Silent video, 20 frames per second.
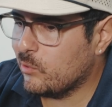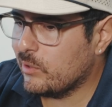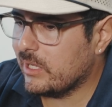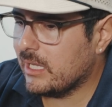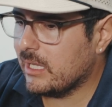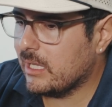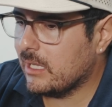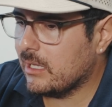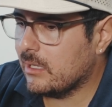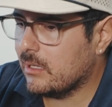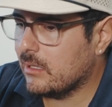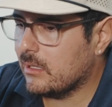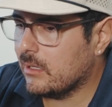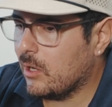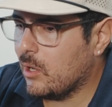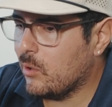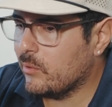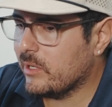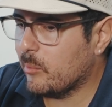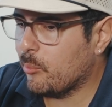owning
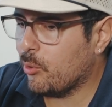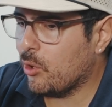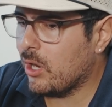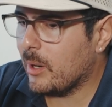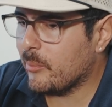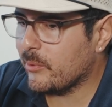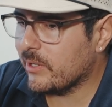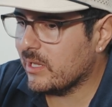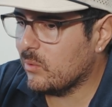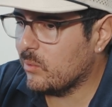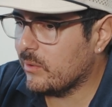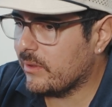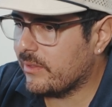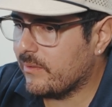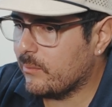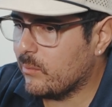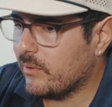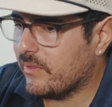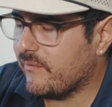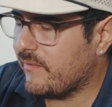property
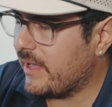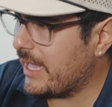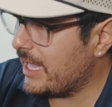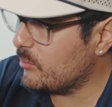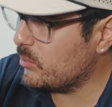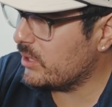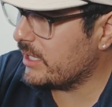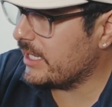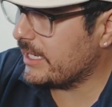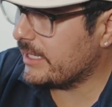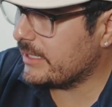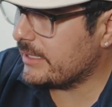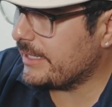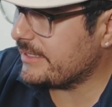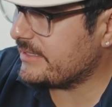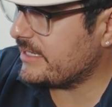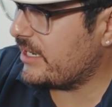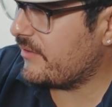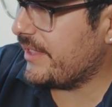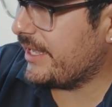with family, and
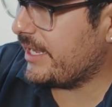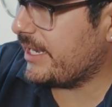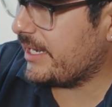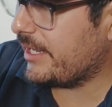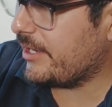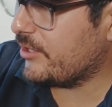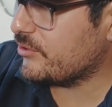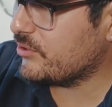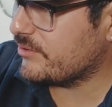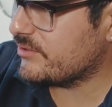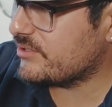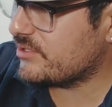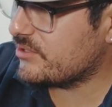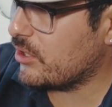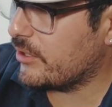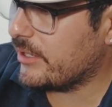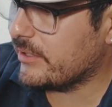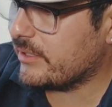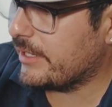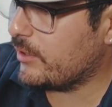that's how they kinda got their
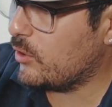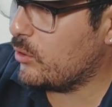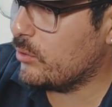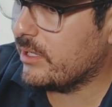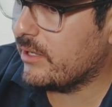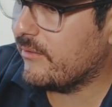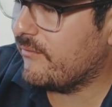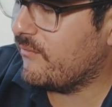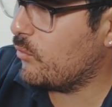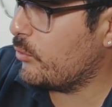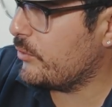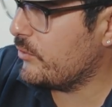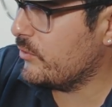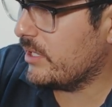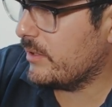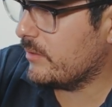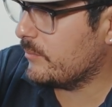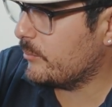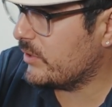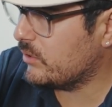start, like, owning a
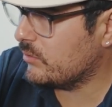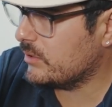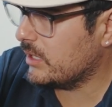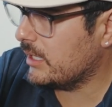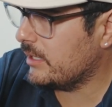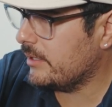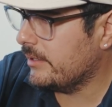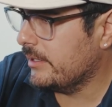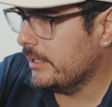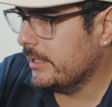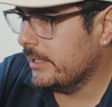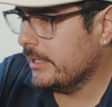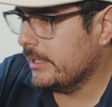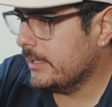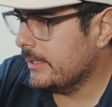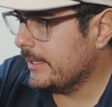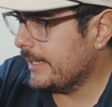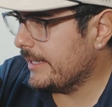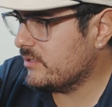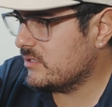4-unit building,
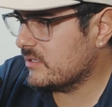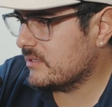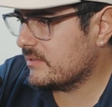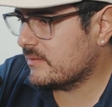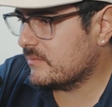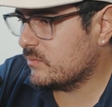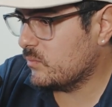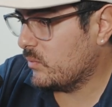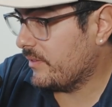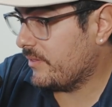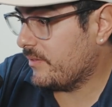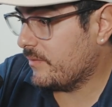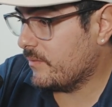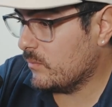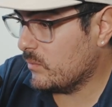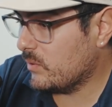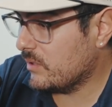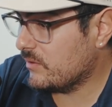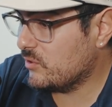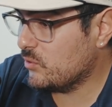and just with
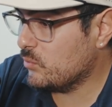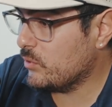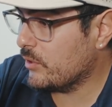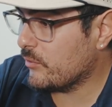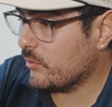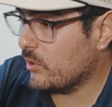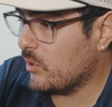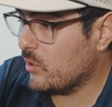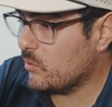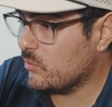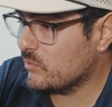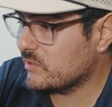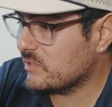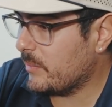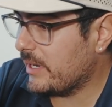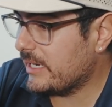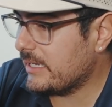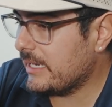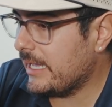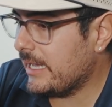2 other uncles
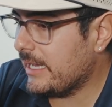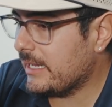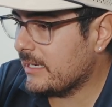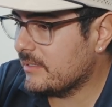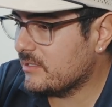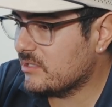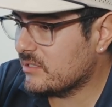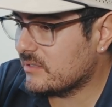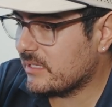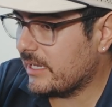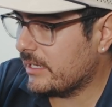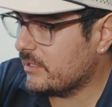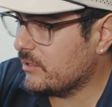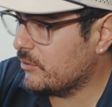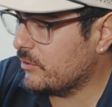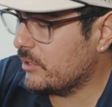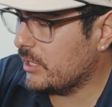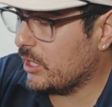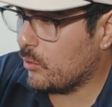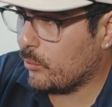and my dad, and just, like,
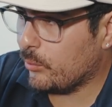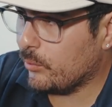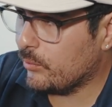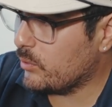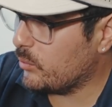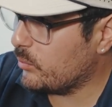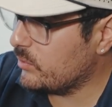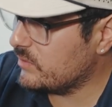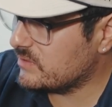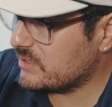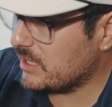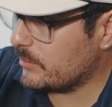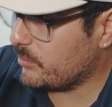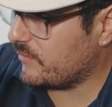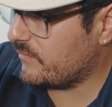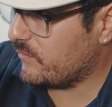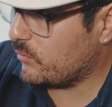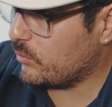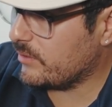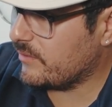literally grew the real estate
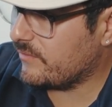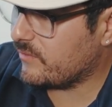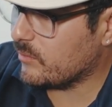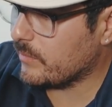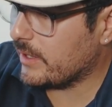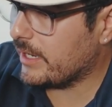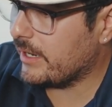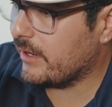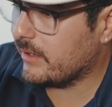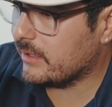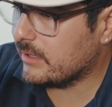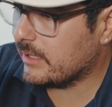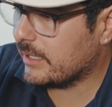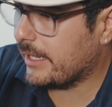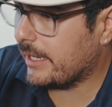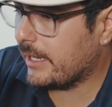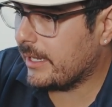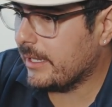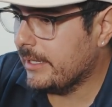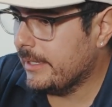portfolio from there, and,
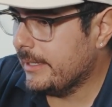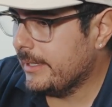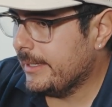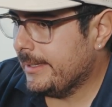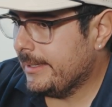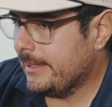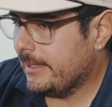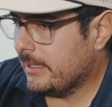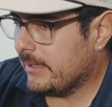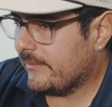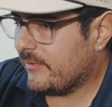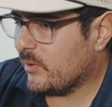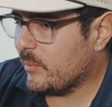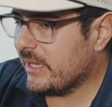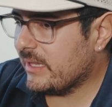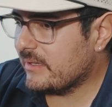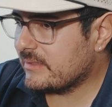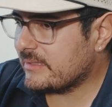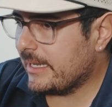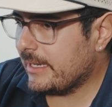like, for
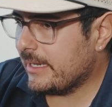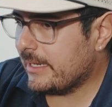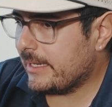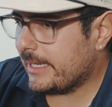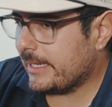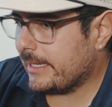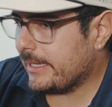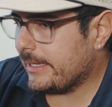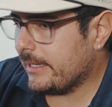me, it's like,